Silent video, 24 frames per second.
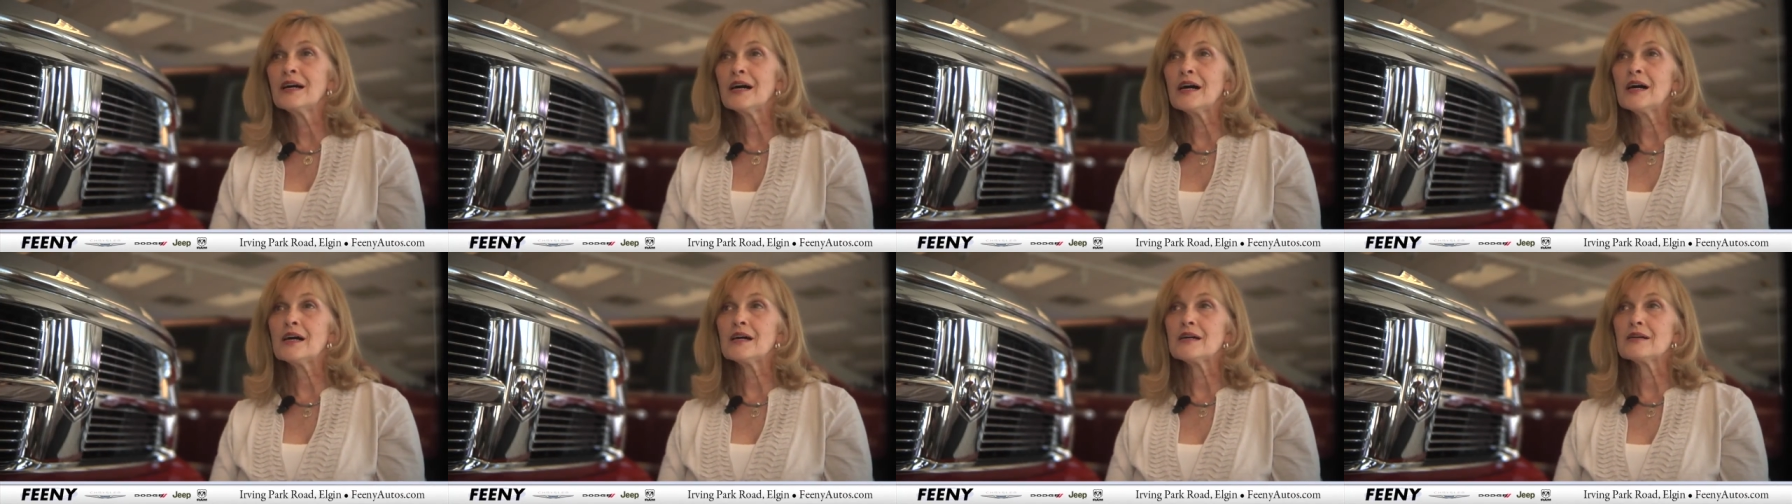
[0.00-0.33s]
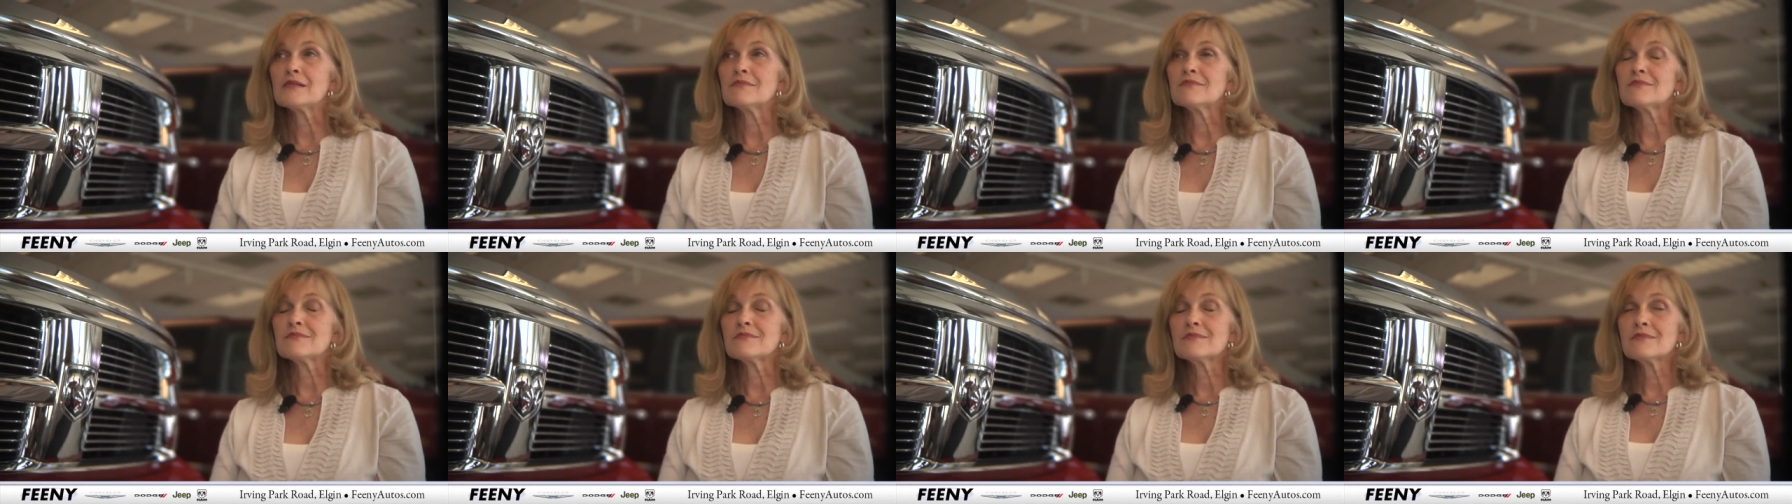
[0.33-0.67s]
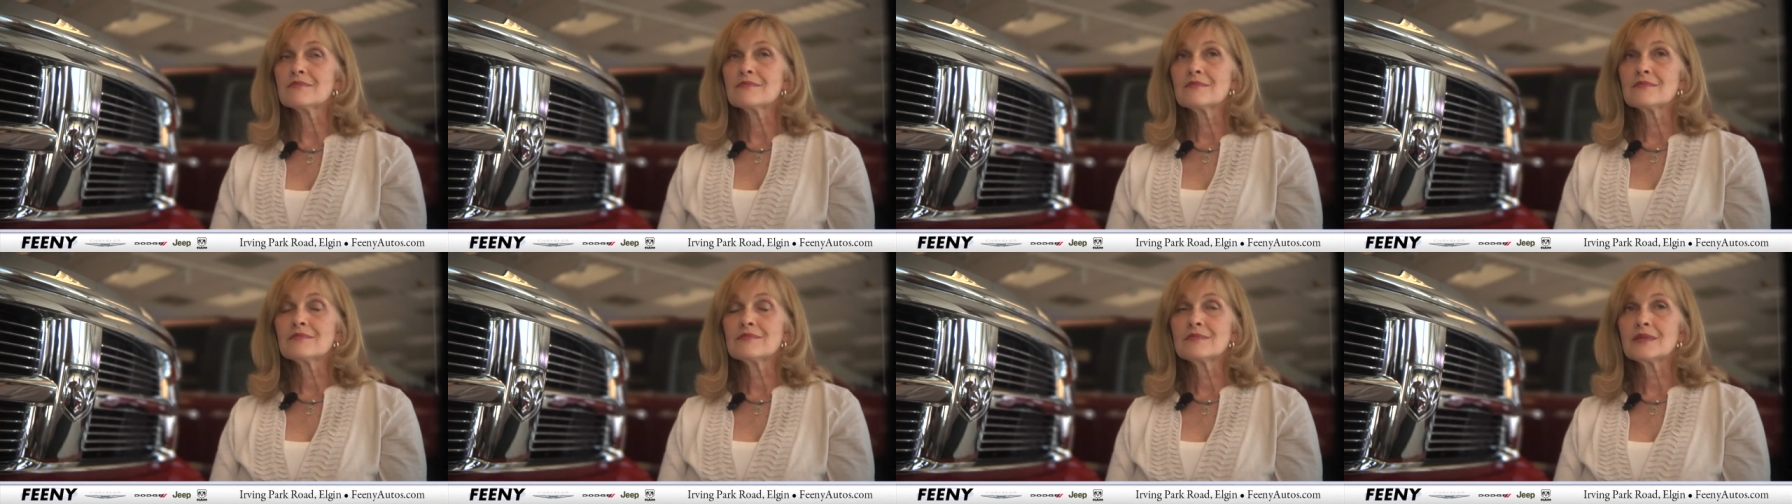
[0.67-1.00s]
Um,
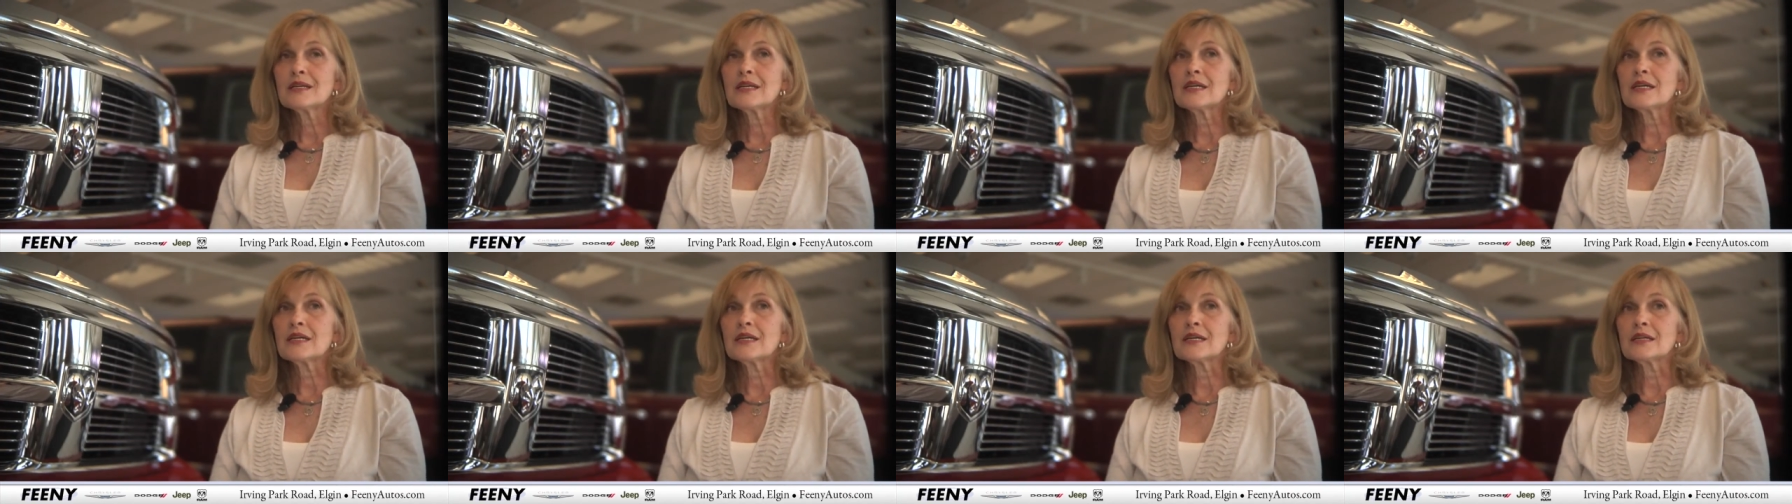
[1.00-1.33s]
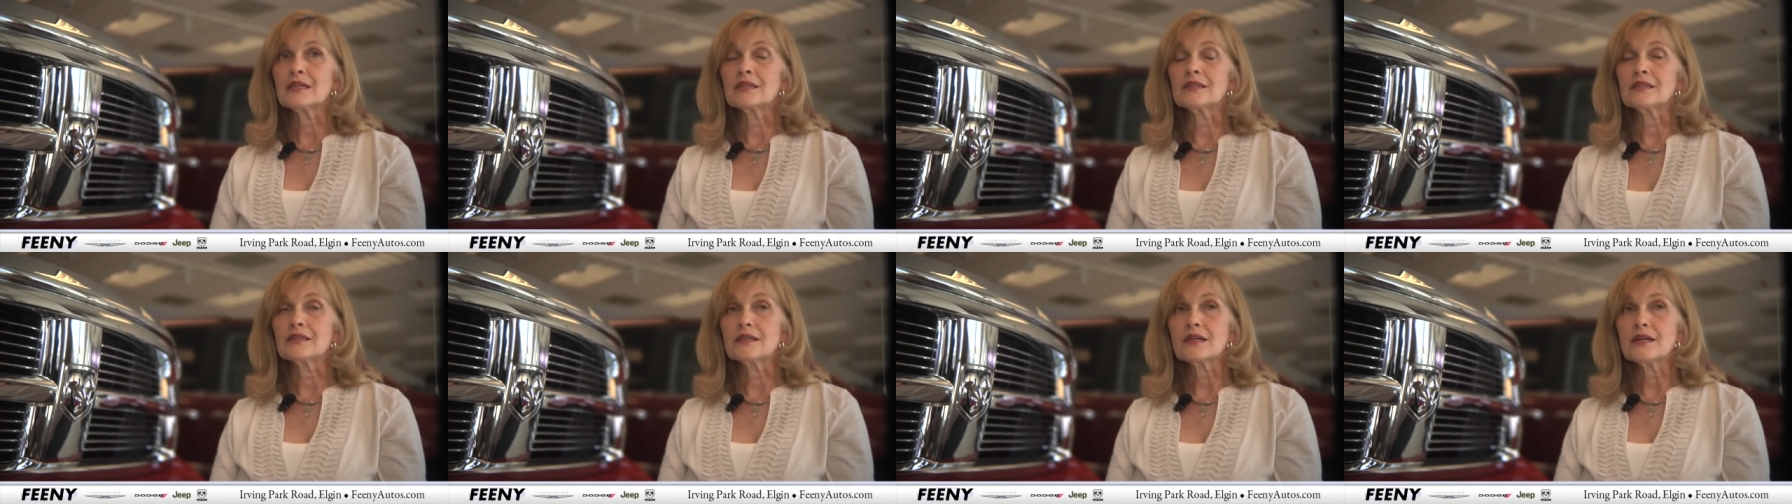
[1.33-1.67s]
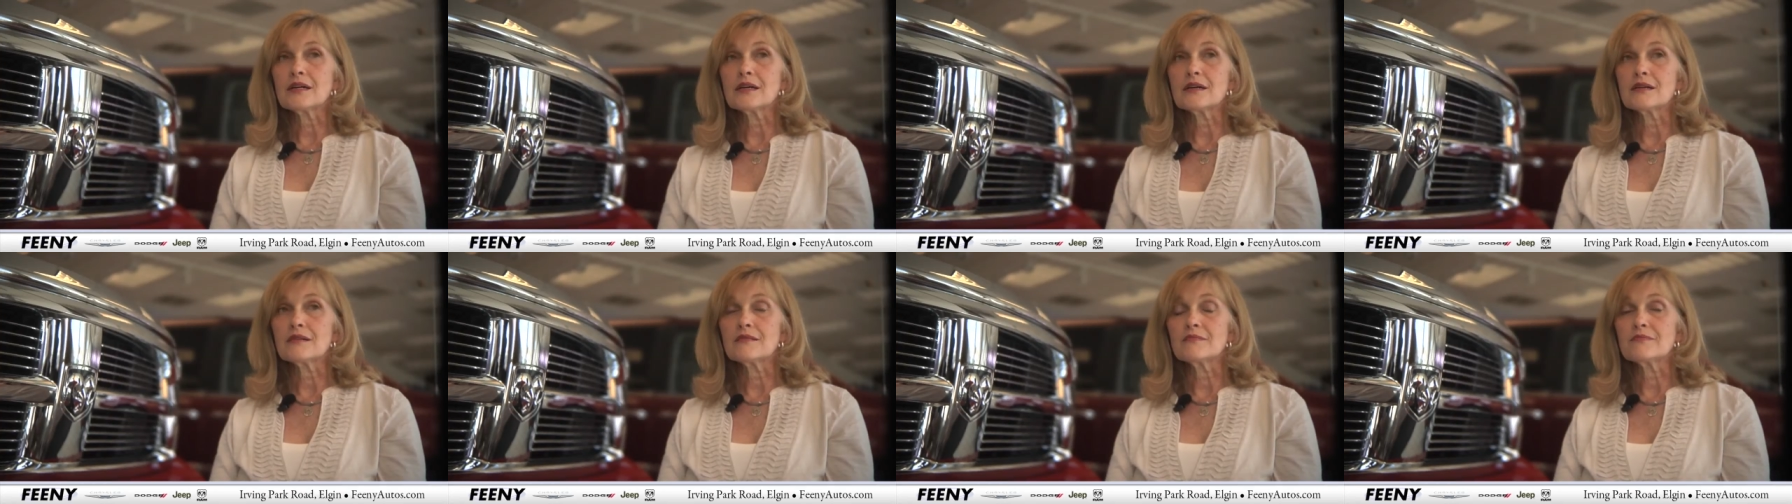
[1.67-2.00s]
and
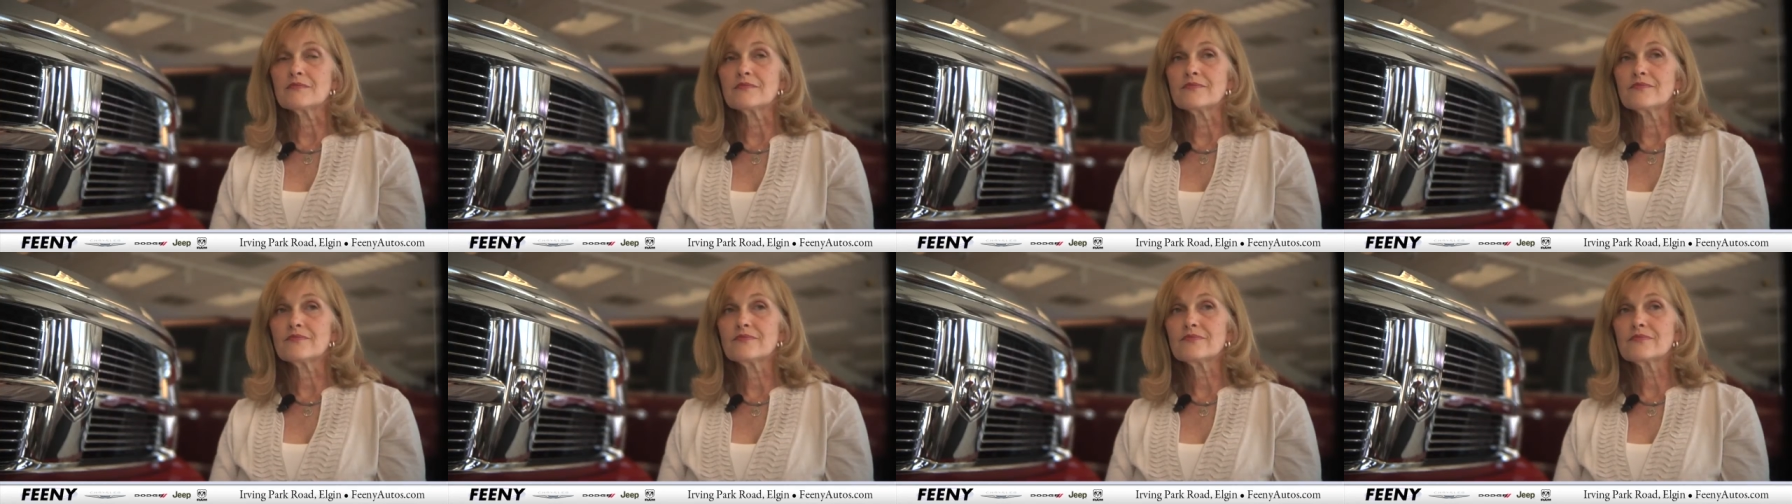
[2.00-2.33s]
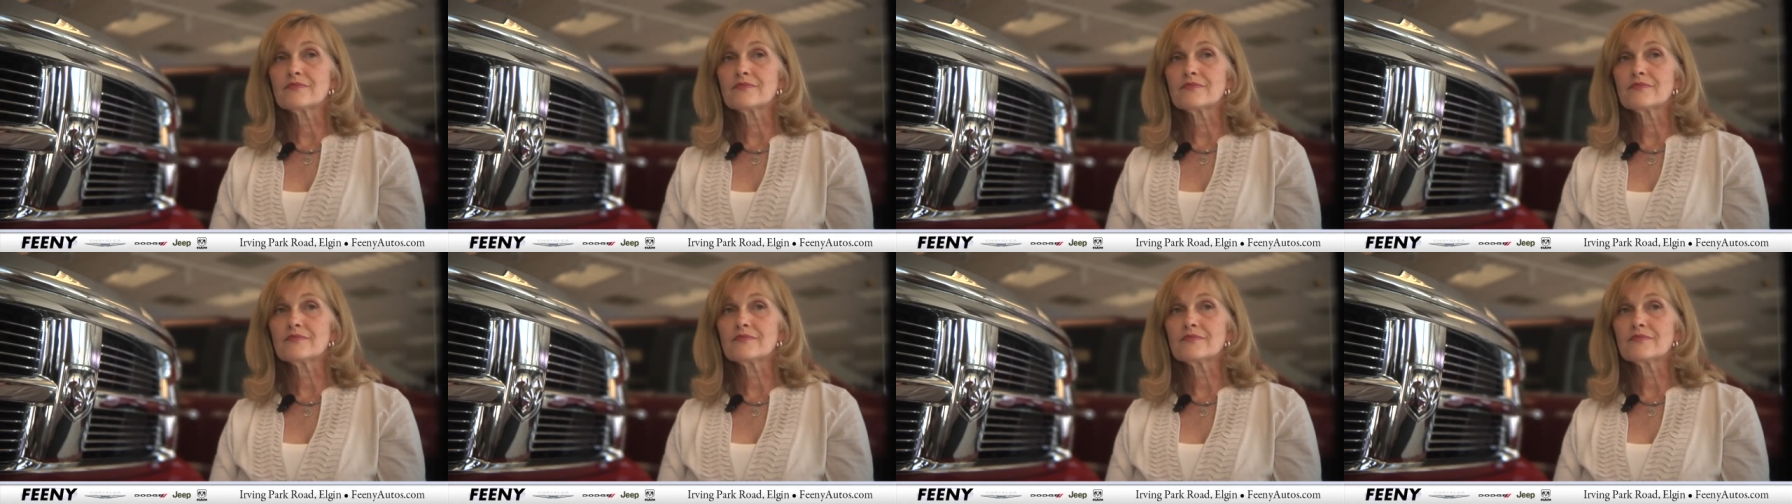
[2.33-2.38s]
um,